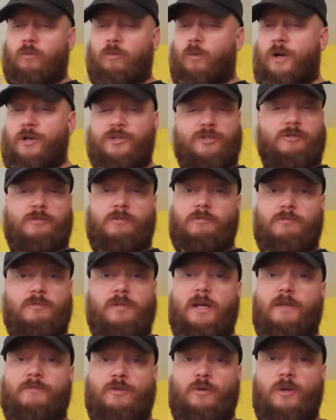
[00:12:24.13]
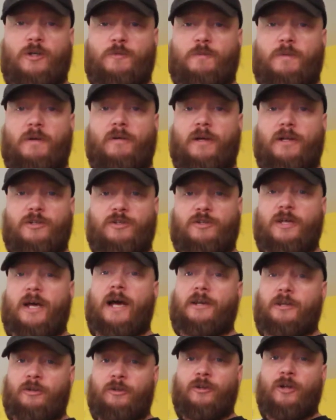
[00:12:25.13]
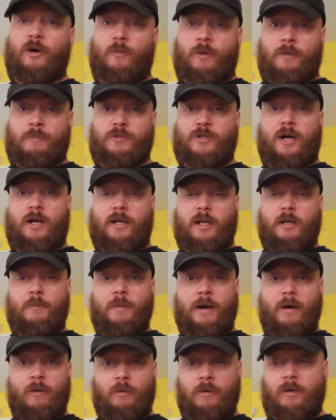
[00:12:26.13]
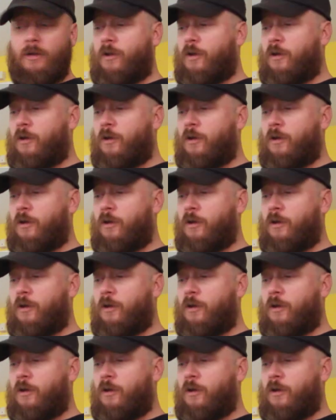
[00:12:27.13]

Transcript: which if you experience that, you'll know what I'm talking about.